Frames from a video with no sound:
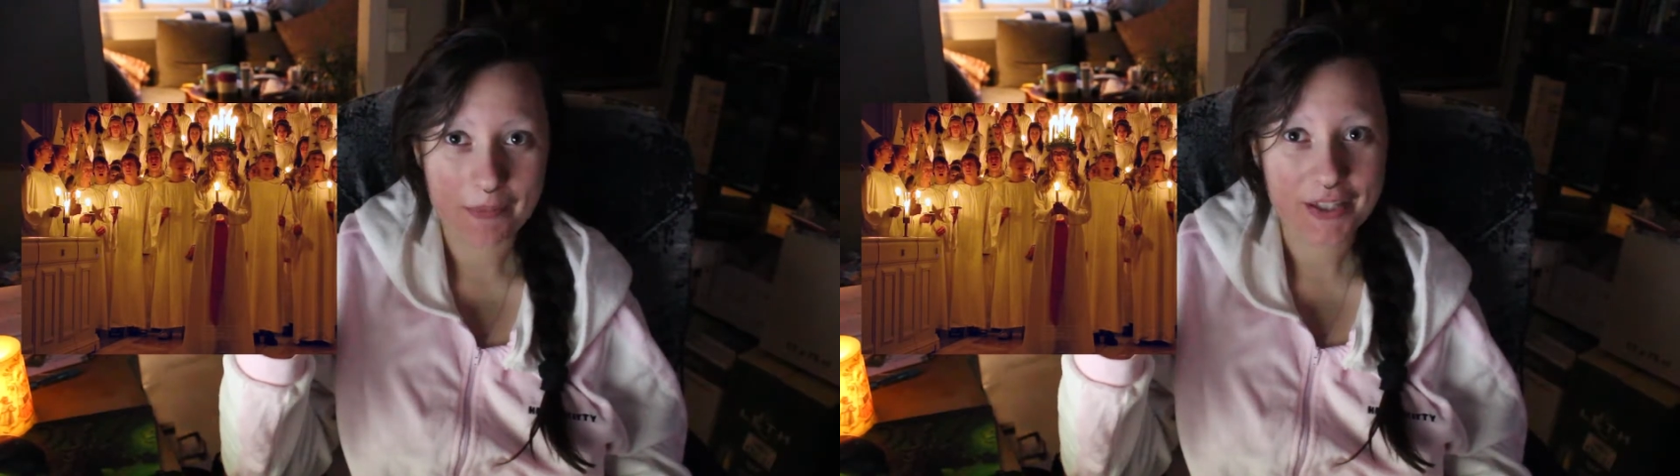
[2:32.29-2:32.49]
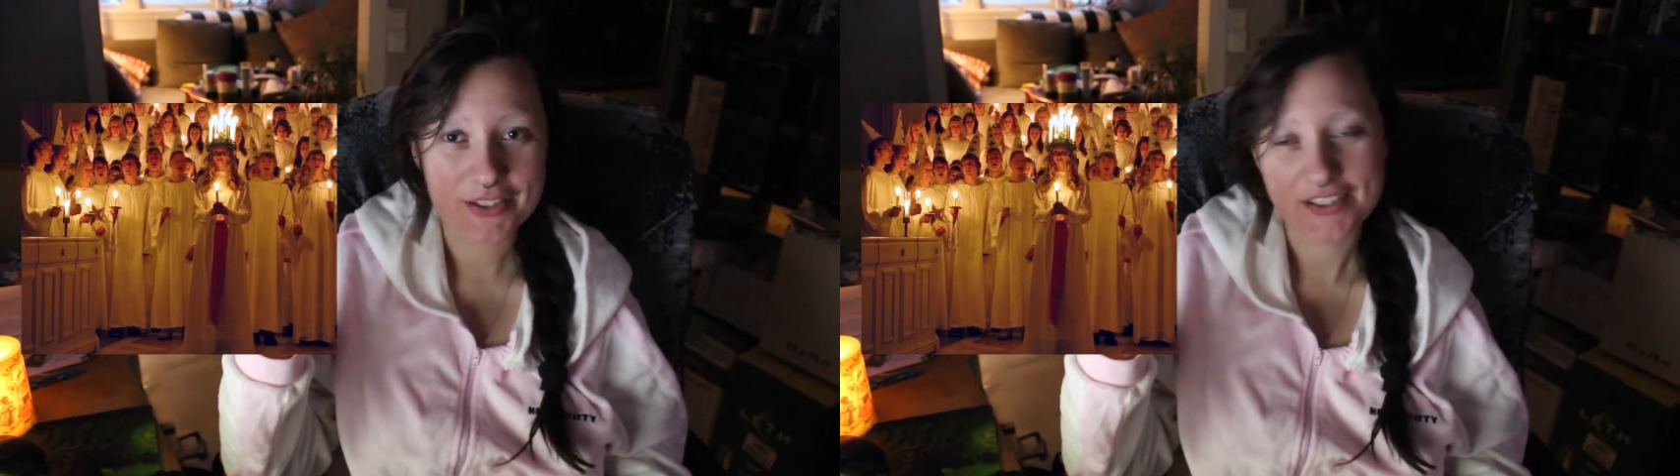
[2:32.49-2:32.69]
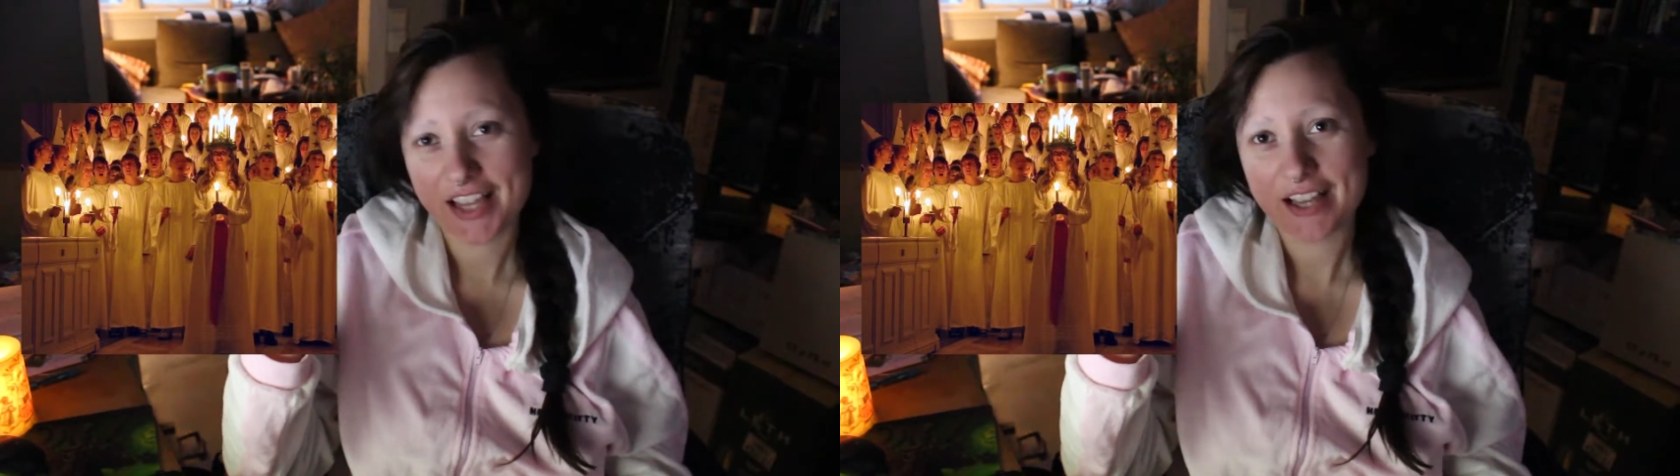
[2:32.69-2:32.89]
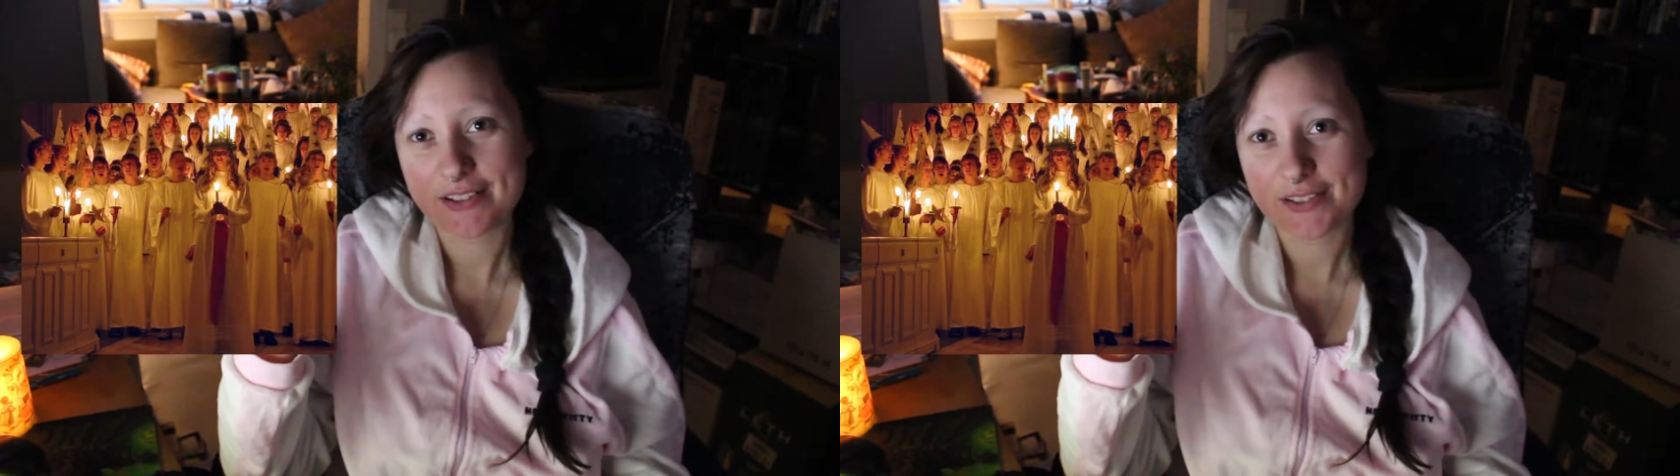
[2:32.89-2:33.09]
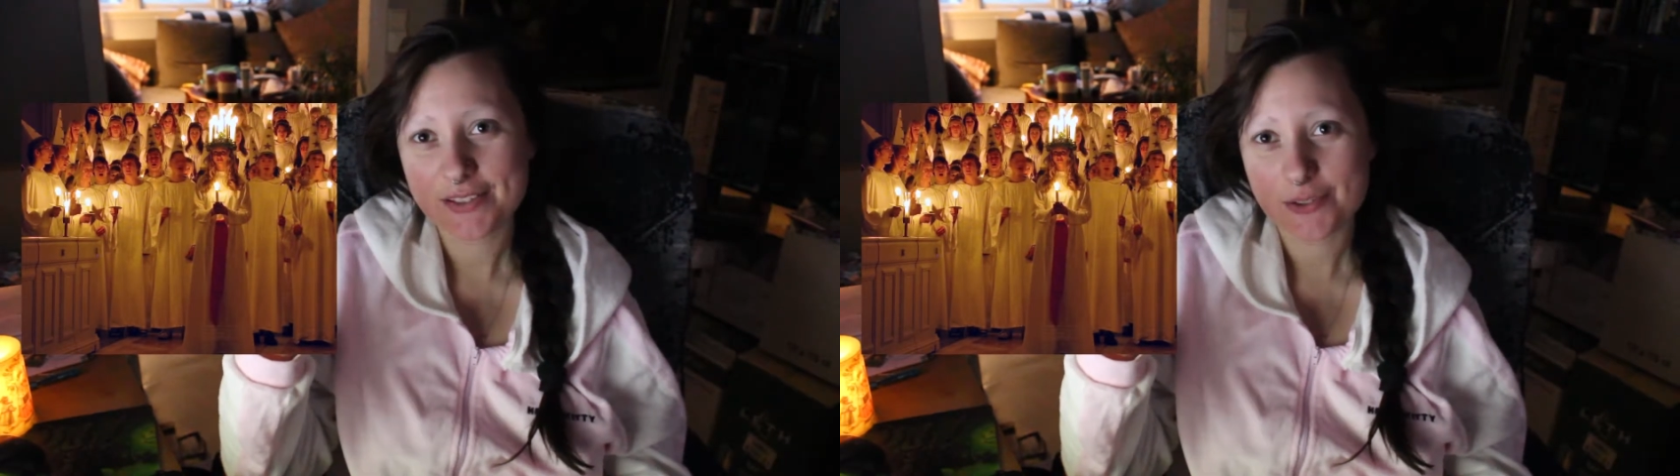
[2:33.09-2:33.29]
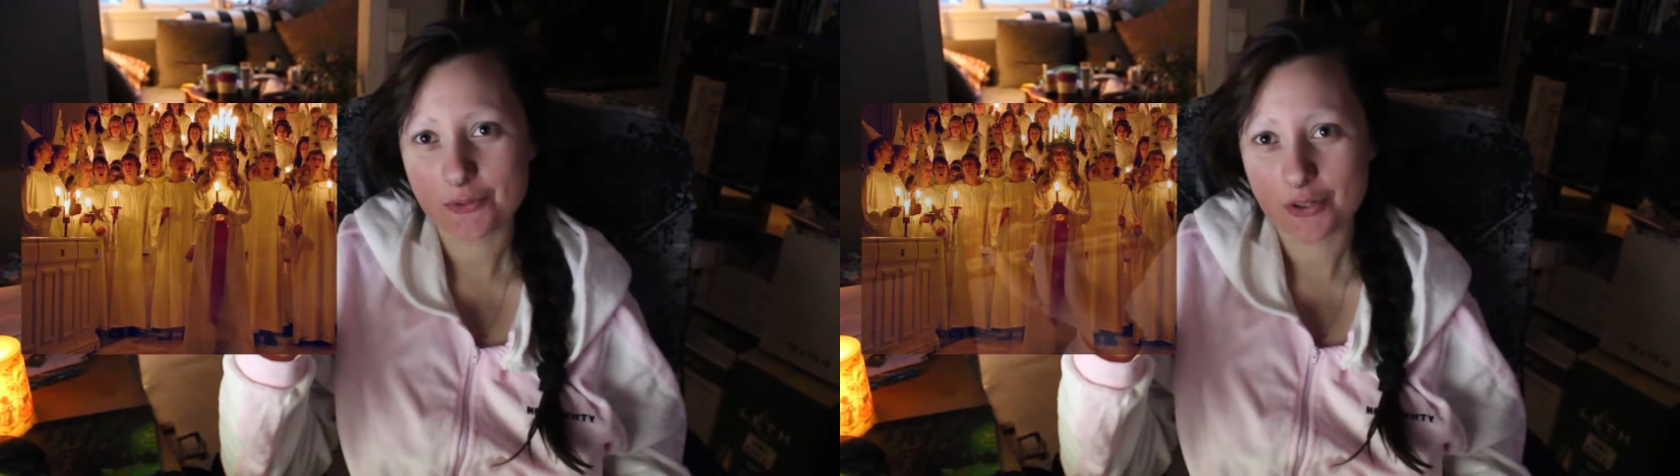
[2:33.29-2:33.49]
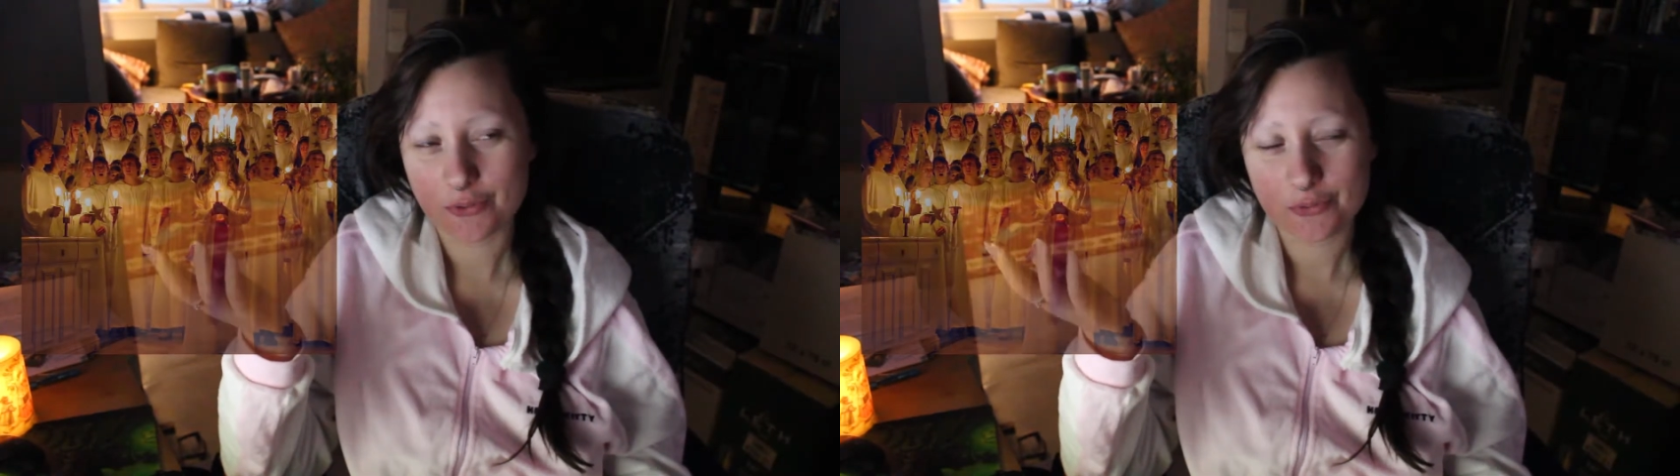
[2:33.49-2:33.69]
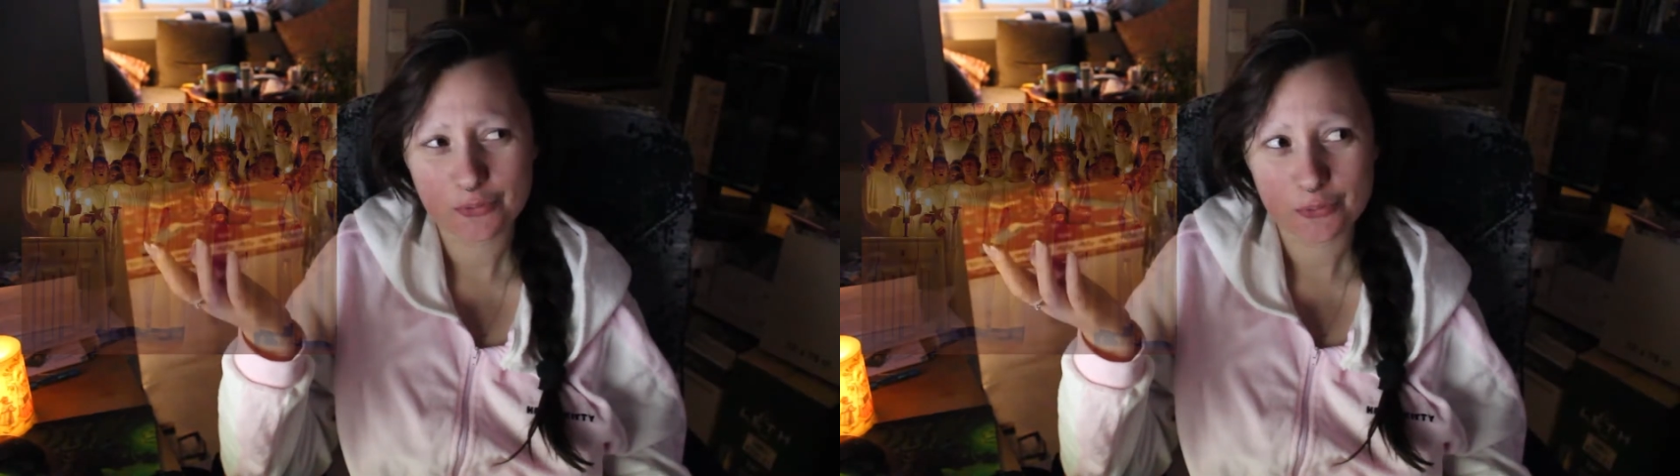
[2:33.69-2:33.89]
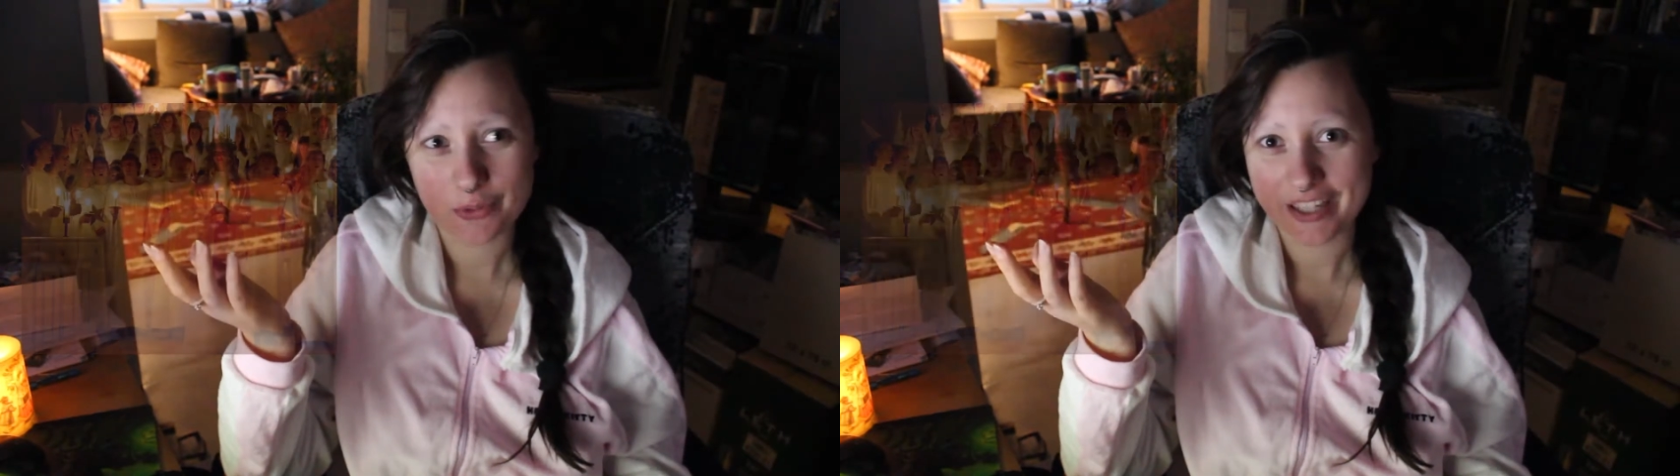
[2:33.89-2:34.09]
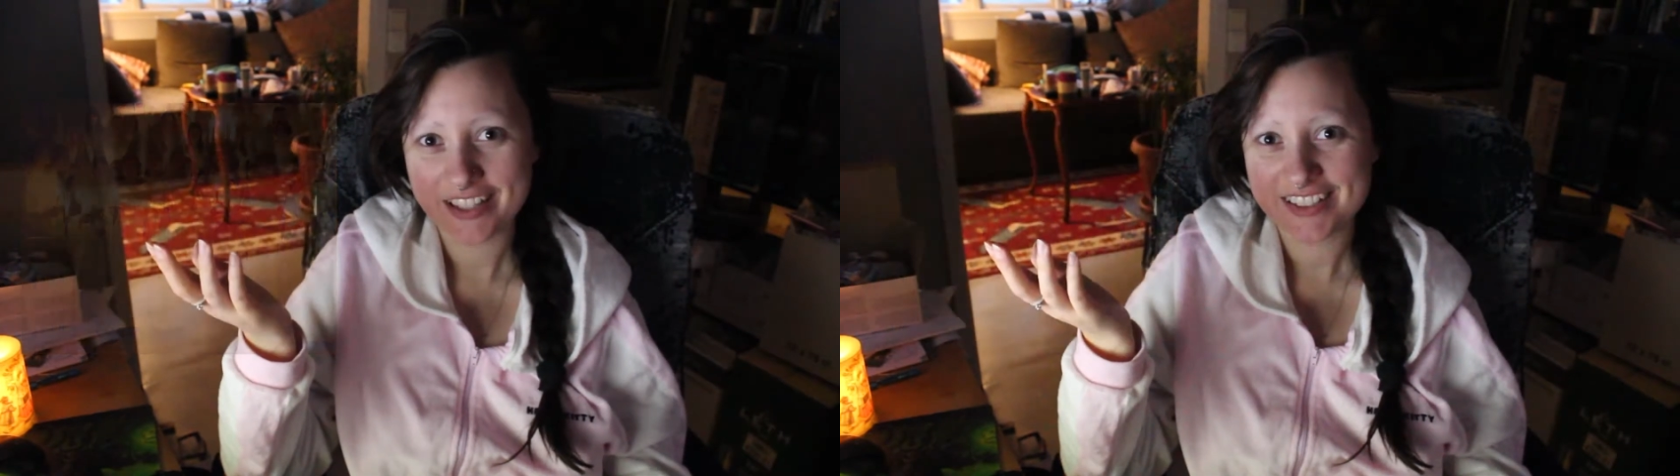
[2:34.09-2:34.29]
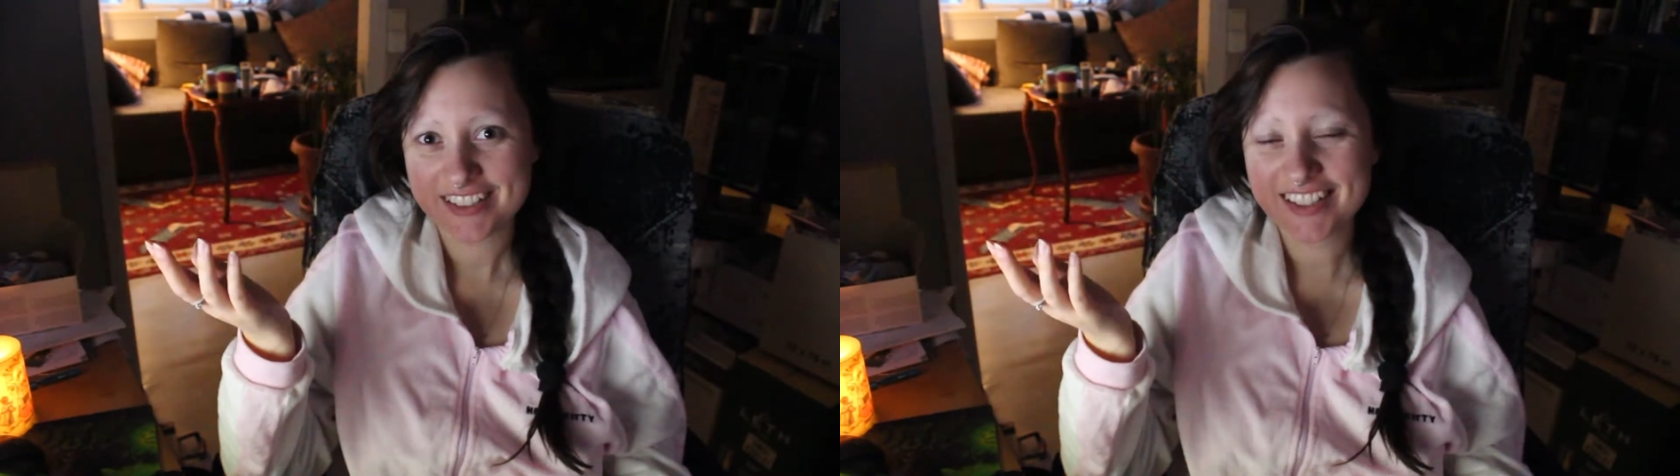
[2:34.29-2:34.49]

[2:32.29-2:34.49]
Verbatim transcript: because it sounds sort of weird.